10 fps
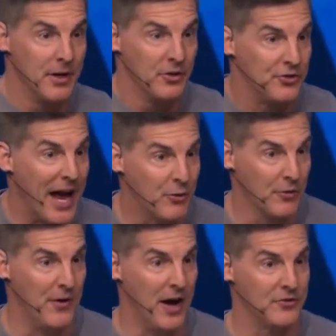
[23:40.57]

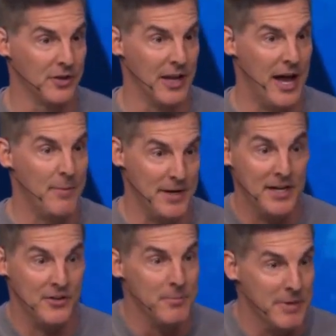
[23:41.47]
sacrifice the lamb,
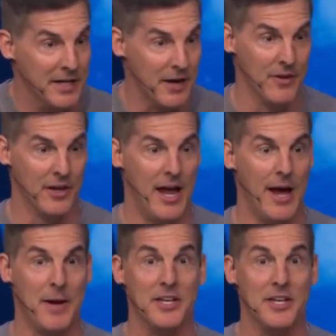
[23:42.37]
eat the meat of the lamb,